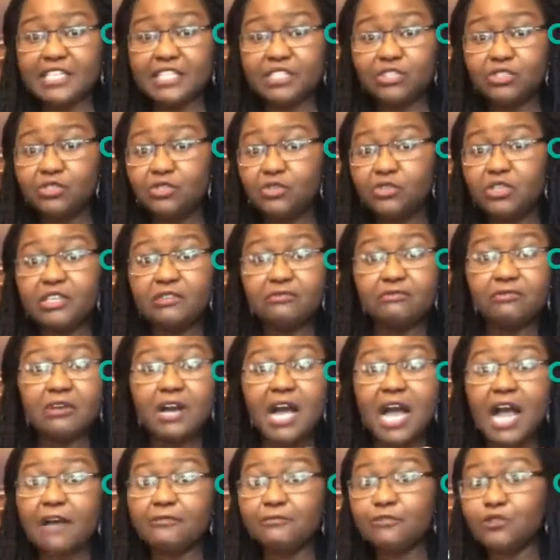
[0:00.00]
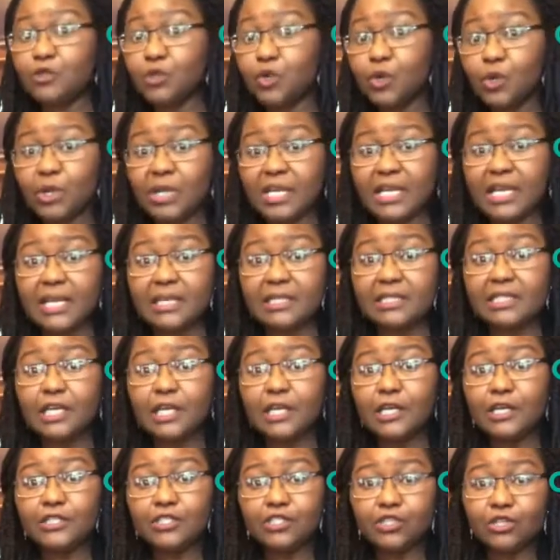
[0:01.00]
You don't even have to cook it,
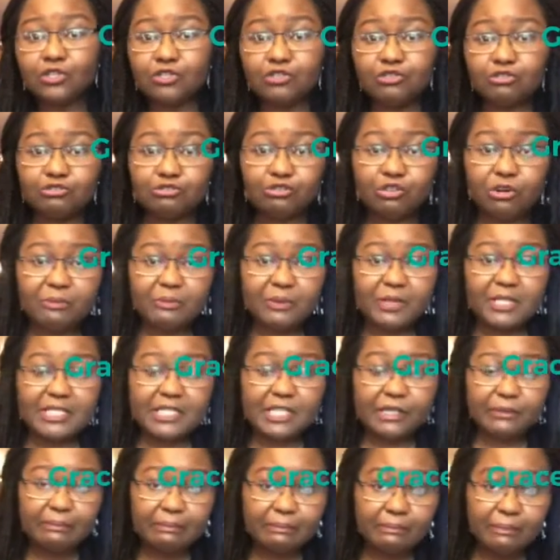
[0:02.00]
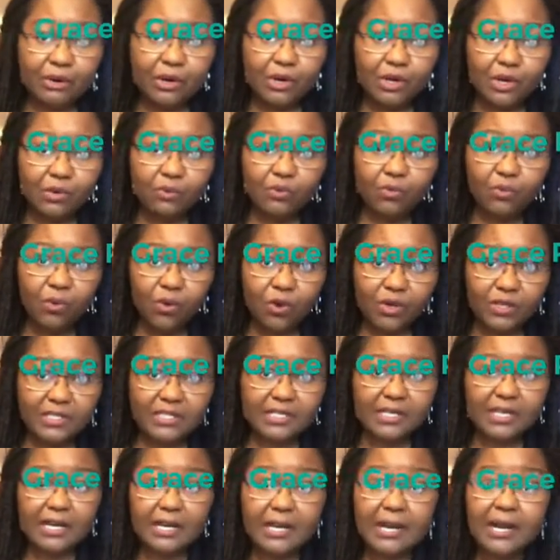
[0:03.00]
just drop it in boiled
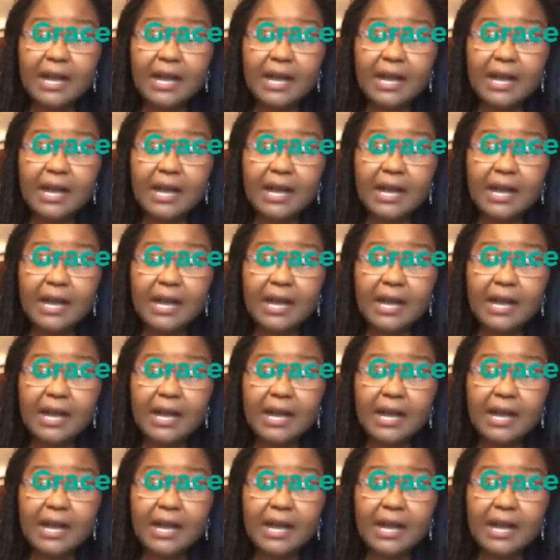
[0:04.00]
water